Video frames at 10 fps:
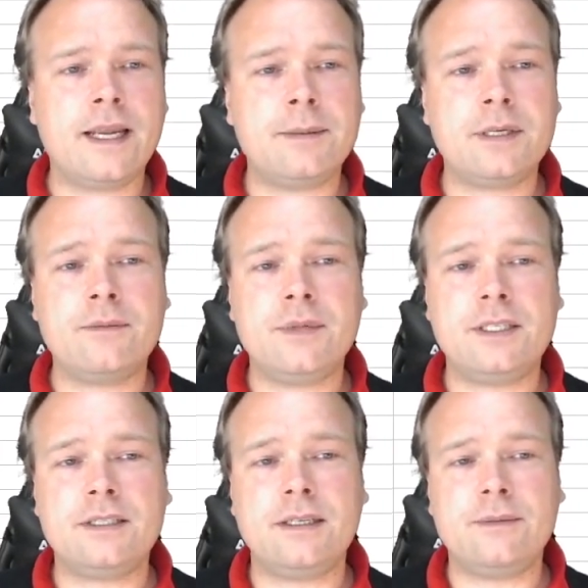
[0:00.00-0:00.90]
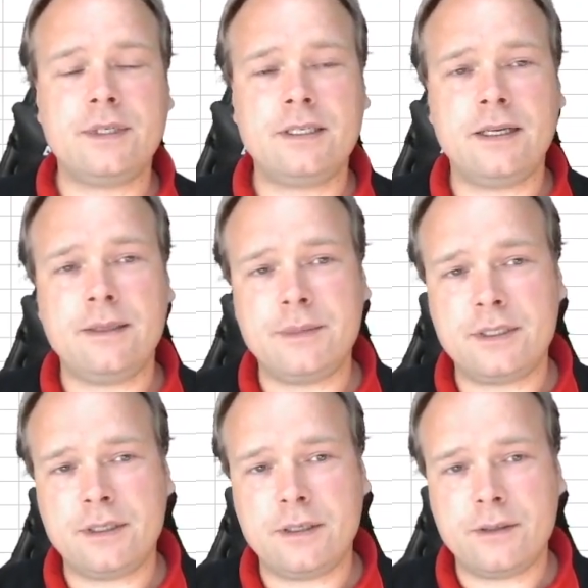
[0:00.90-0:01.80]
captain, which name
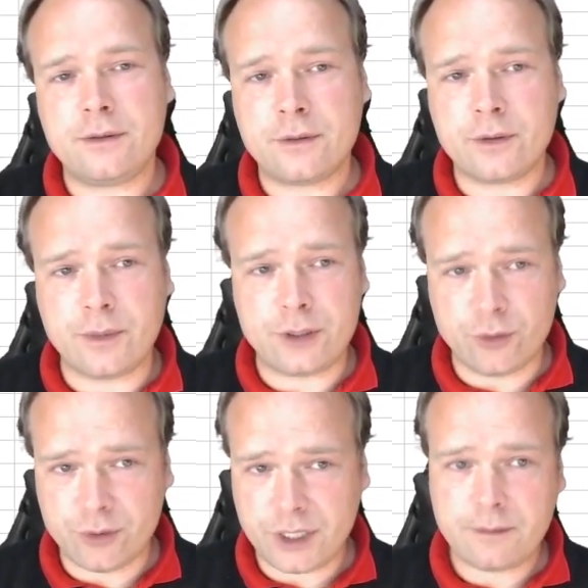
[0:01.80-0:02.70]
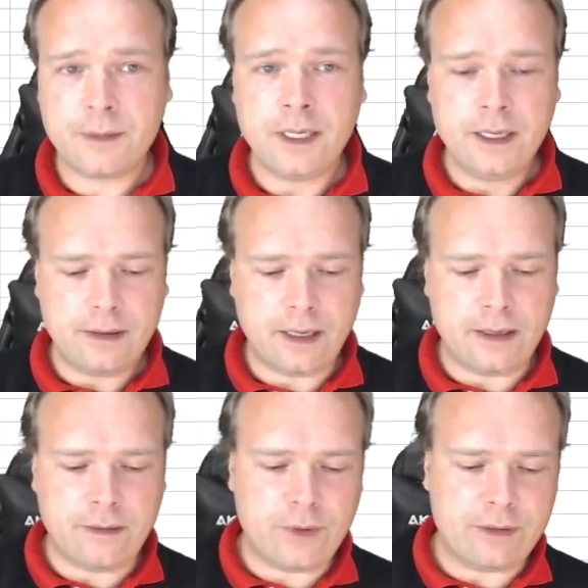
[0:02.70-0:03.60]
is could be Susan.
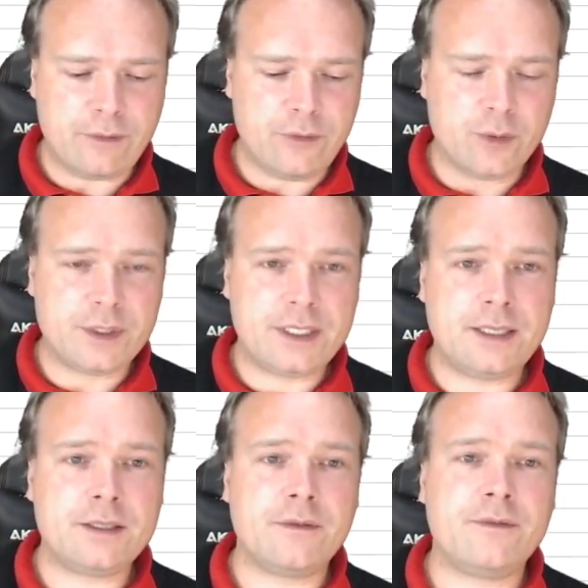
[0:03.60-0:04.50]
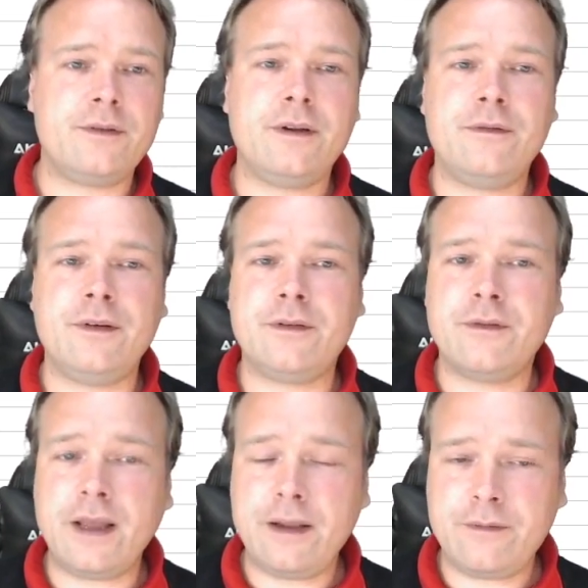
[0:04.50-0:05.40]
And then we have a fuel percentage of
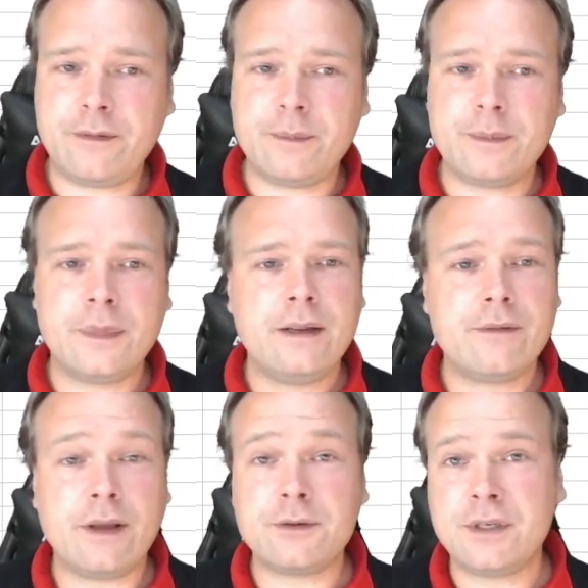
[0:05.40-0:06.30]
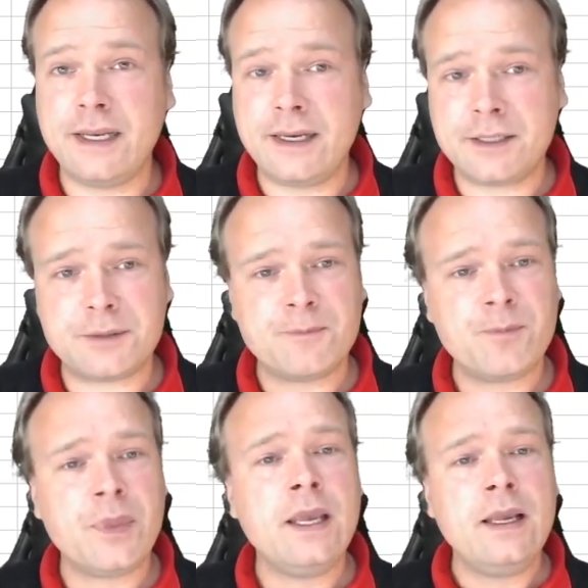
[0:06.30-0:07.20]
55,000 liters.
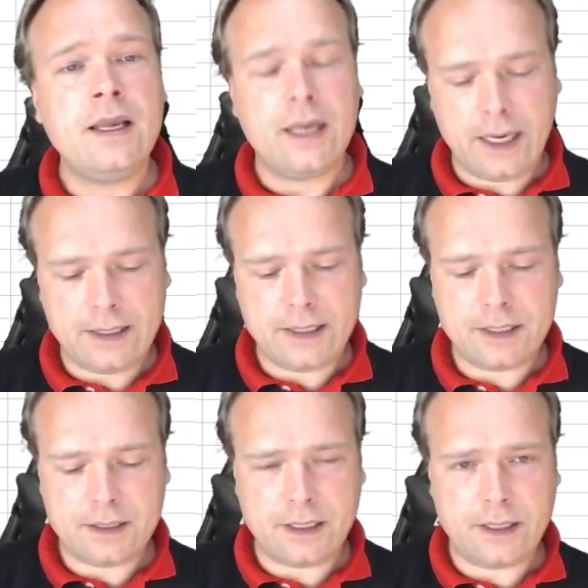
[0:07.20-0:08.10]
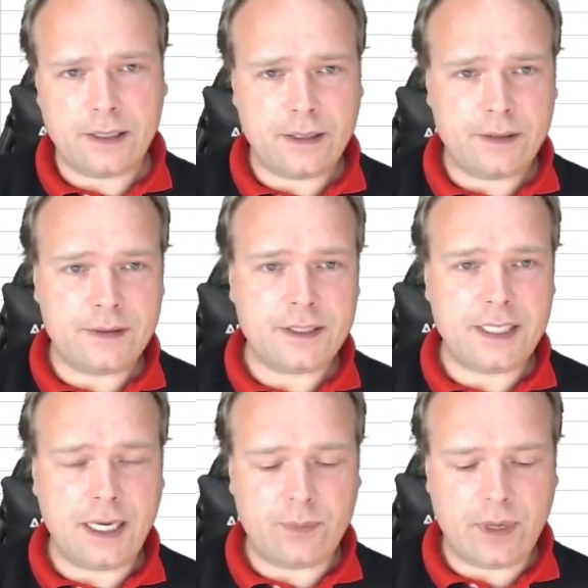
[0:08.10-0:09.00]
And this
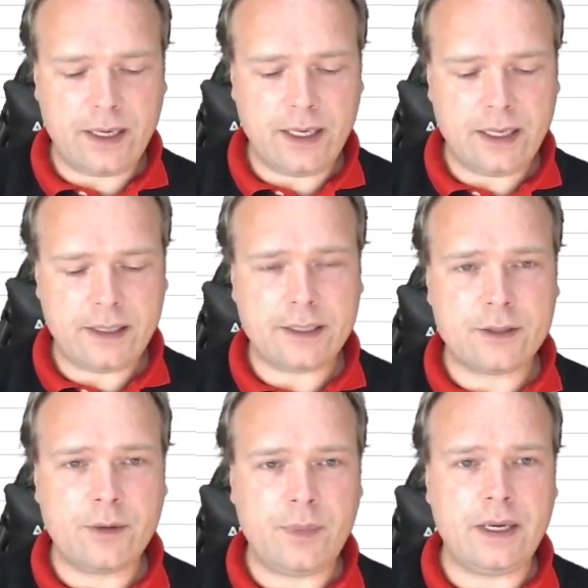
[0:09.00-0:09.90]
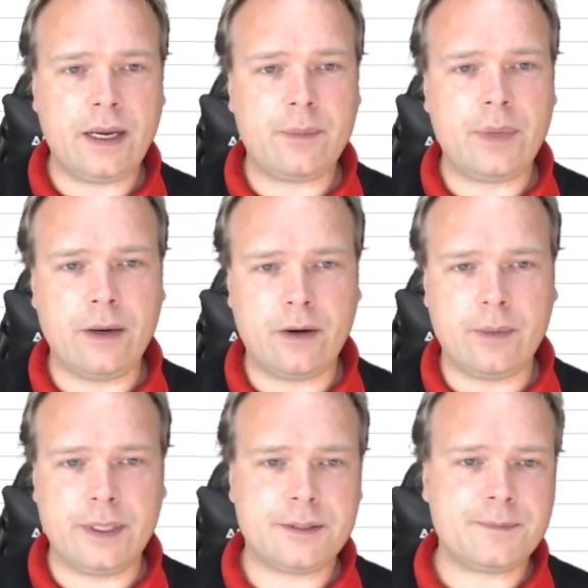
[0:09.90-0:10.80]
shape right here, it could be a
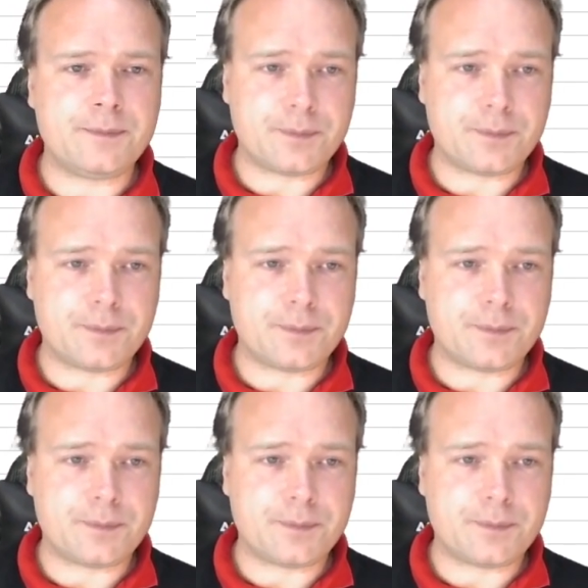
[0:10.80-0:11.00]
pyramid.